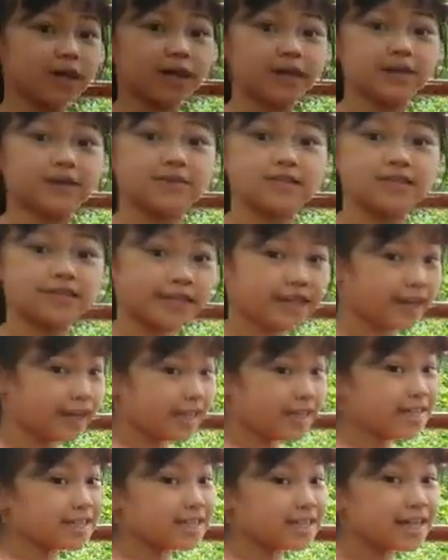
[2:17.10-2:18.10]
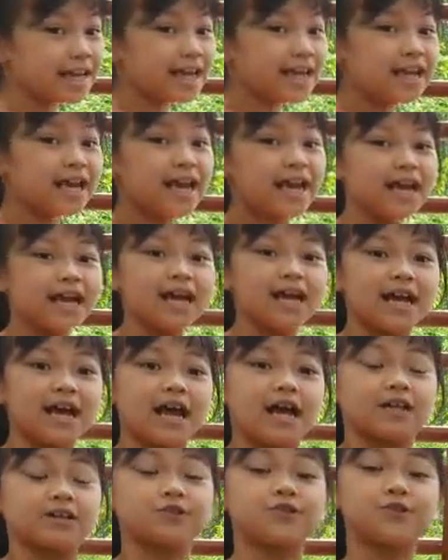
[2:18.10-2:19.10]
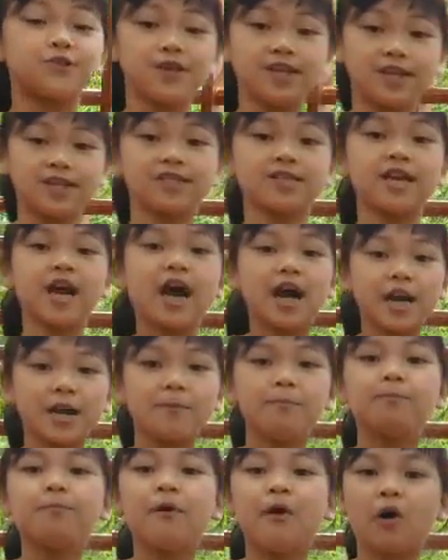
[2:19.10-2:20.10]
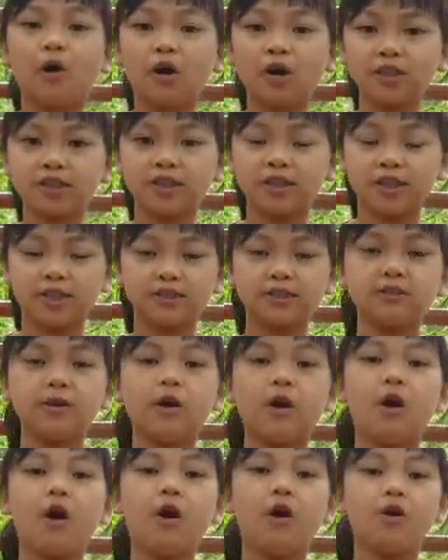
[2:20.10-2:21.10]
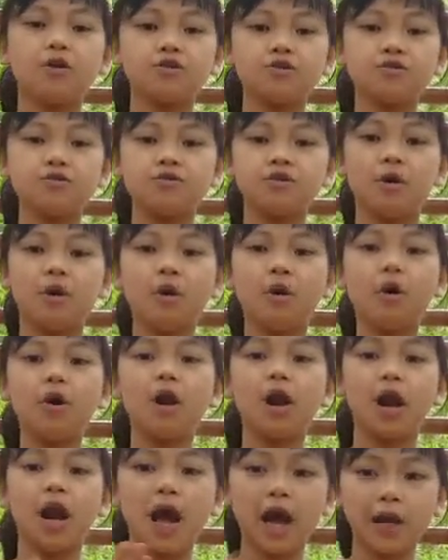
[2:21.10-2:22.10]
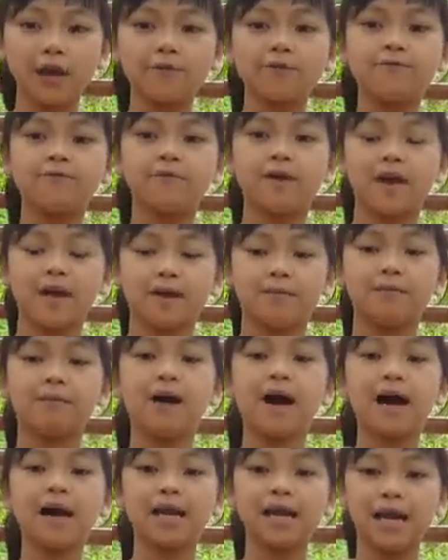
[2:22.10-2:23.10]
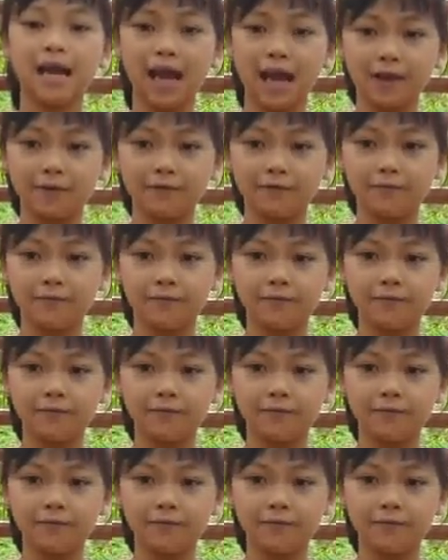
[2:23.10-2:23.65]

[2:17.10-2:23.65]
can you see it? Trees are important. Your life and my life.